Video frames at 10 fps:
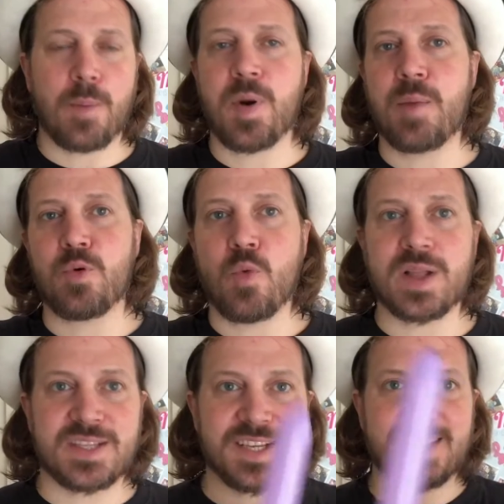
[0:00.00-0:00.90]
purple
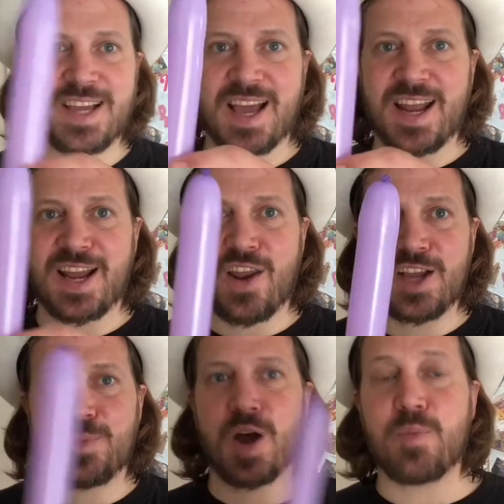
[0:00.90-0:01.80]
160 and a
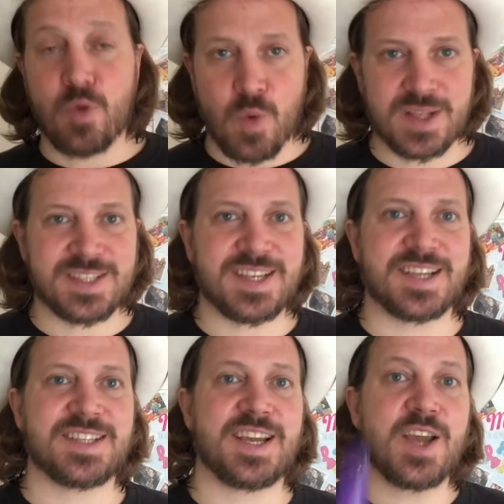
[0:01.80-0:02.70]
light purple
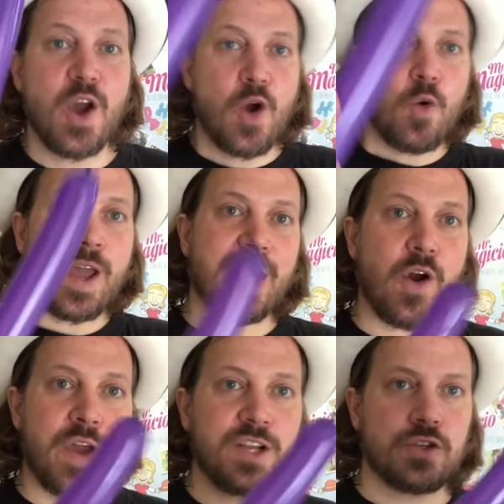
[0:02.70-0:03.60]
160. We're
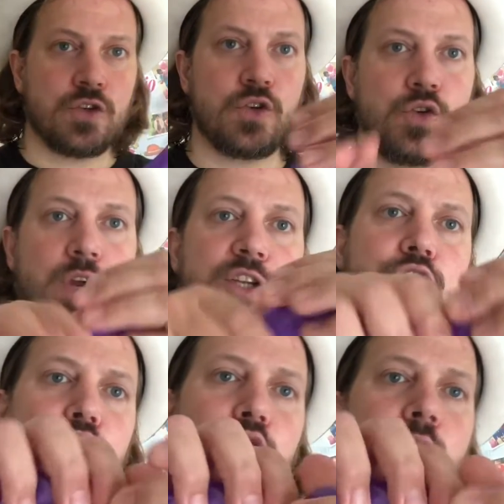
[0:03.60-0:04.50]
going to
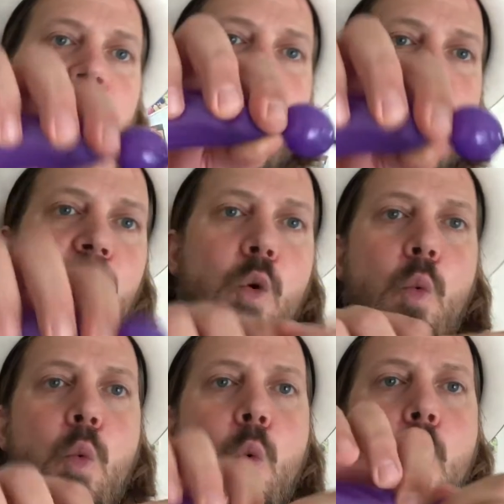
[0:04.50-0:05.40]
do a
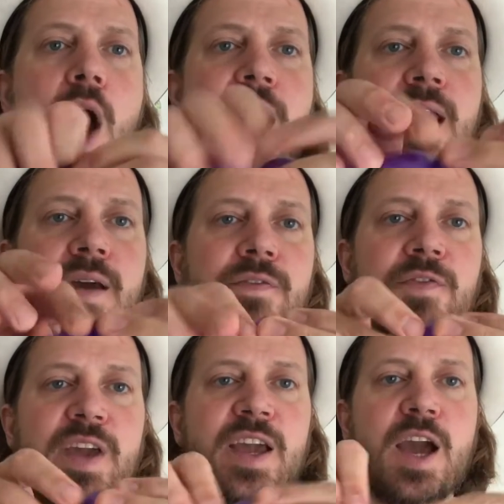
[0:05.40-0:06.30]
1
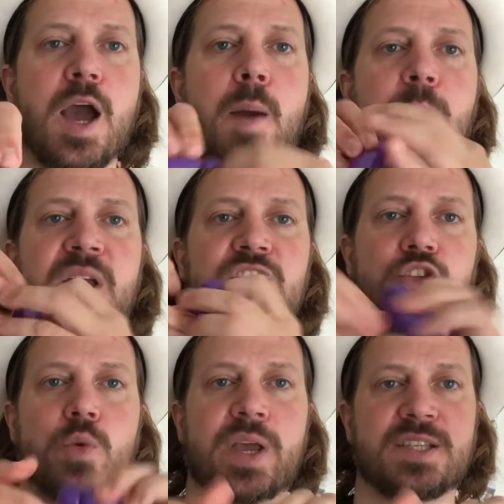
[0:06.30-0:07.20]
finger
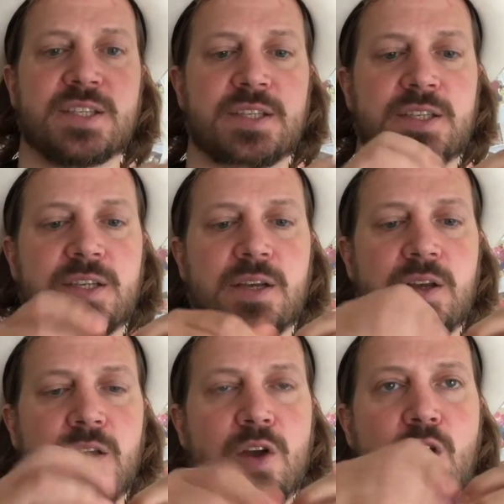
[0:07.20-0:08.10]
pinch twist,
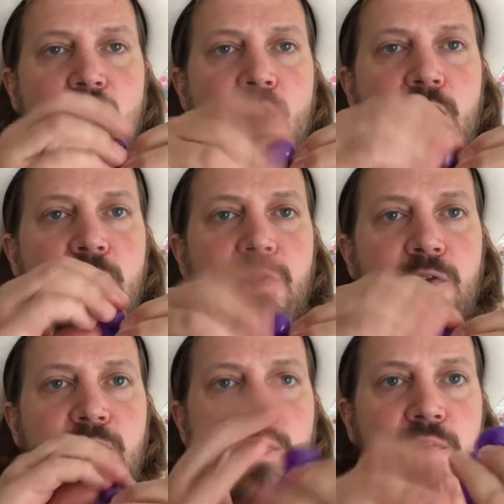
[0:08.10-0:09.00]

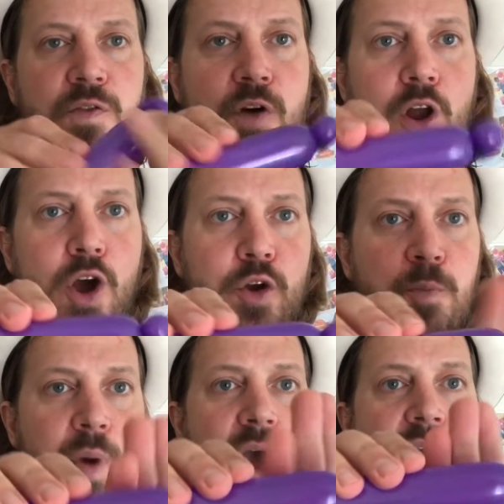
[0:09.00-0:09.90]

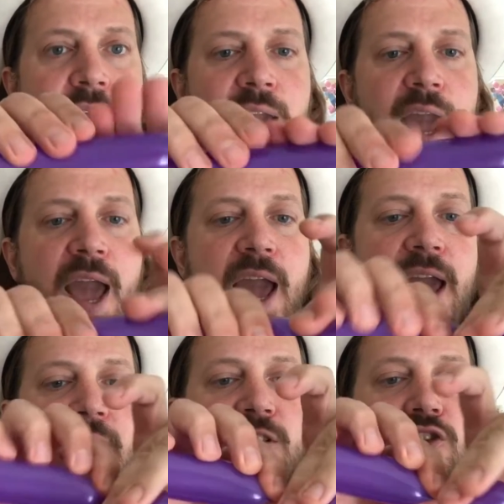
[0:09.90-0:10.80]
followed by
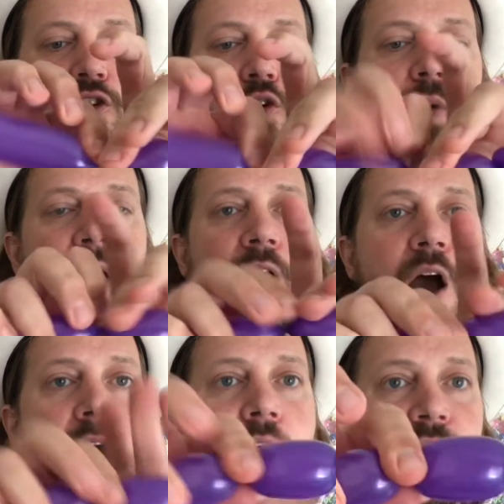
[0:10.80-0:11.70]
a
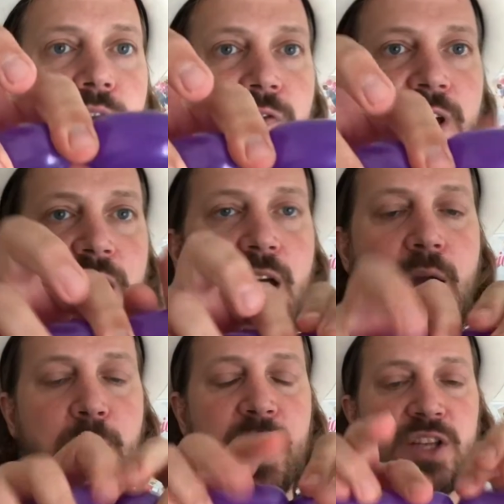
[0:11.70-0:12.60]
2.5 finger
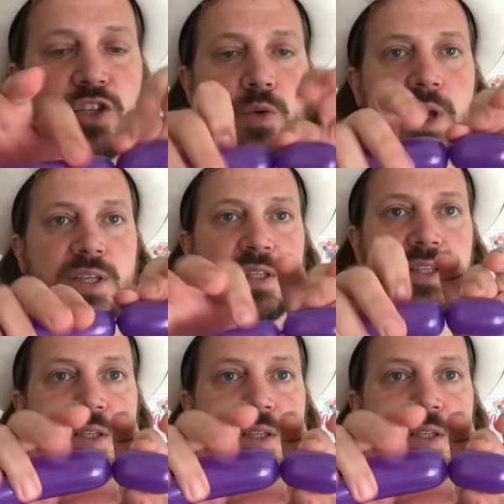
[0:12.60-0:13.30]
pinch twist,